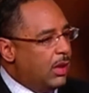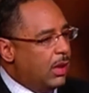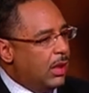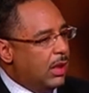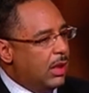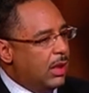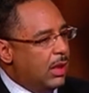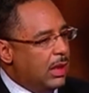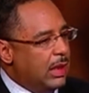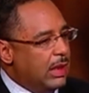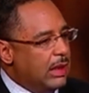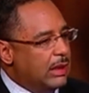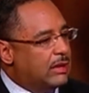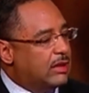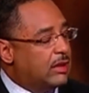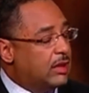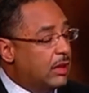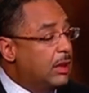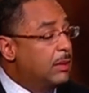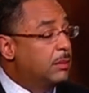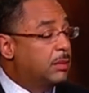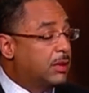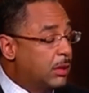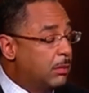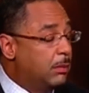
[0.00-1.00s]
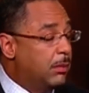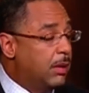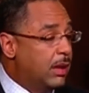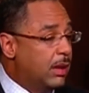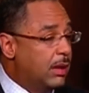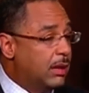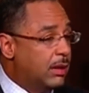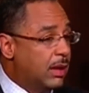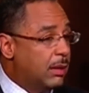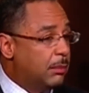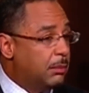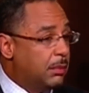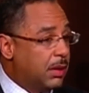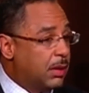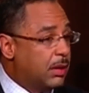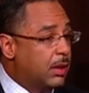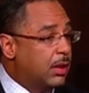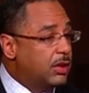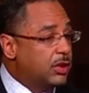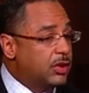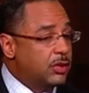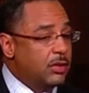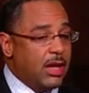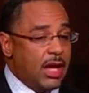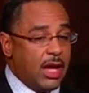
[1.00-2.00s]
it seems to me that
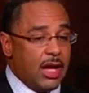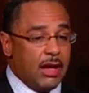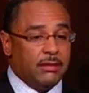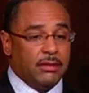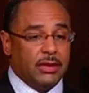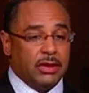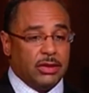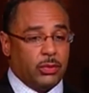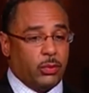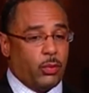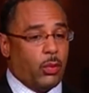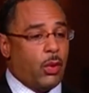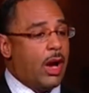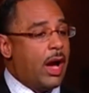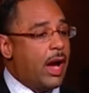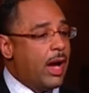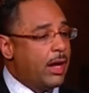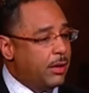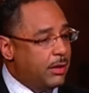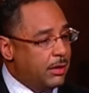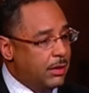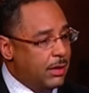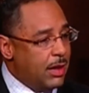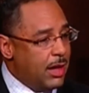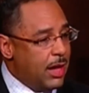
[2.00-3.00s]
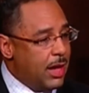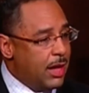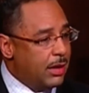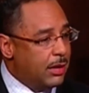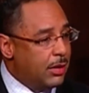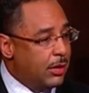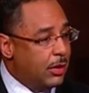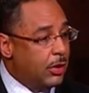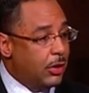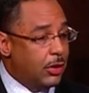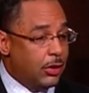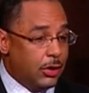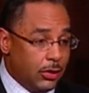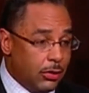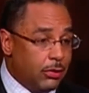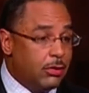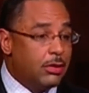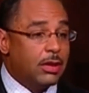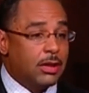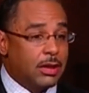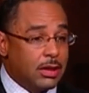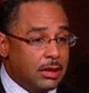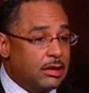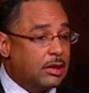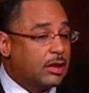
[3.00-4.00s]
because you have this wider net, you could
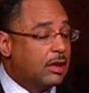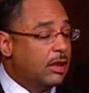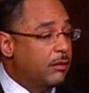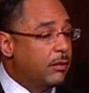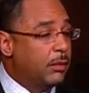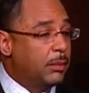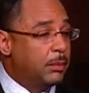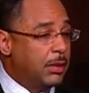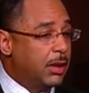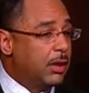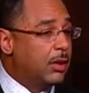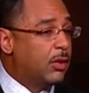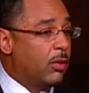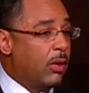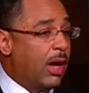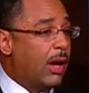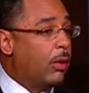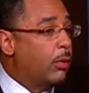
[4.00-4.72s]
conceivably go out with